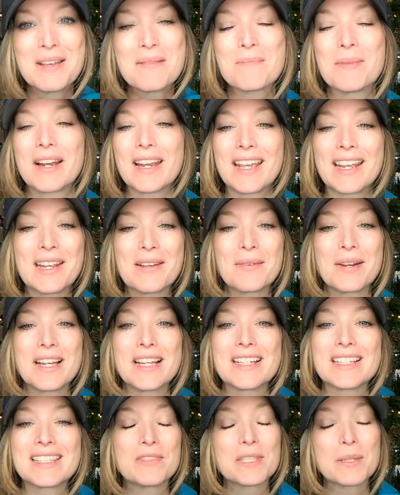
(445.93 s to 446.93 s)
But
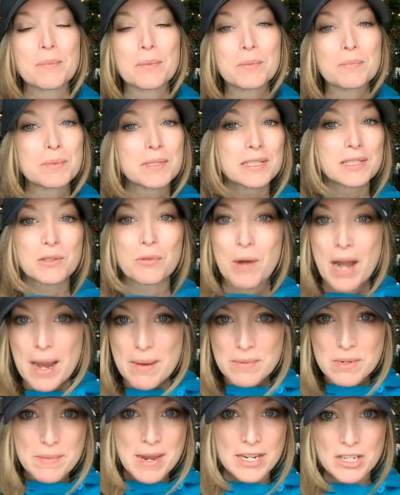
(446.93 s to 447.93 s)
anyways,
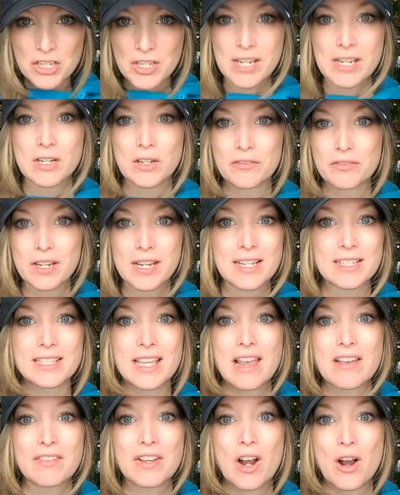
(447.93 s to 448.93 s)
subscribe to my channel if you guys
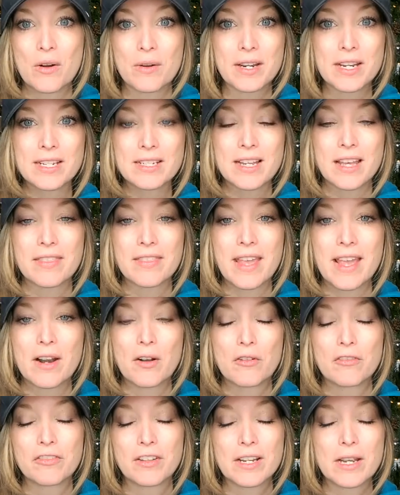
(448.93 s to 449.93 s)
haven't already done that.
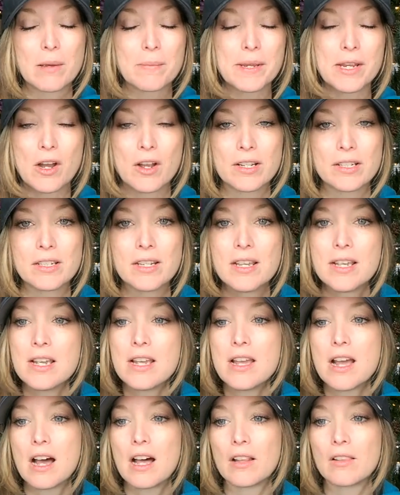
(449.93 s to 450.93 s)
Hopefully I'll be on
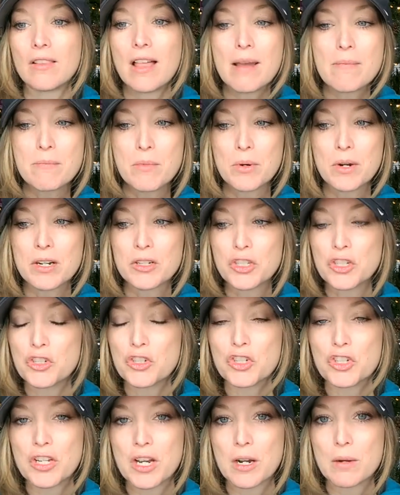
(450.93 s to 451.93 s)
a lot more to
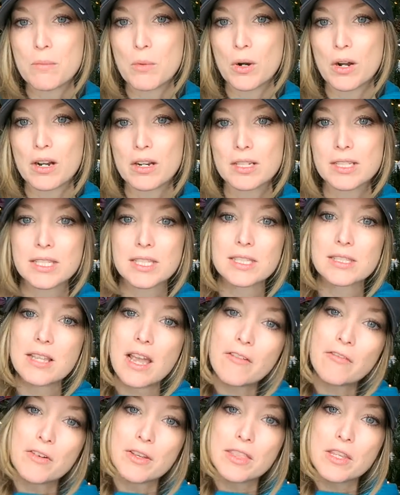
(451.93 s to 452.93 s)
share more
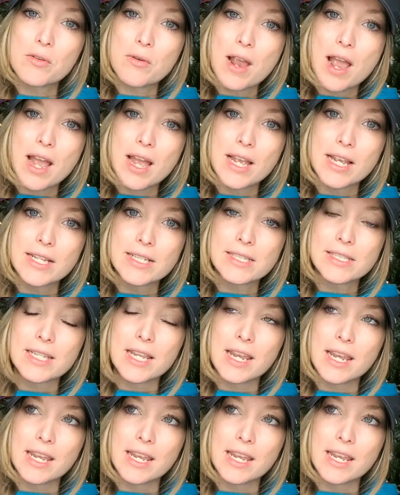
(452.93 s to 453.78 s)
stuff with you guys.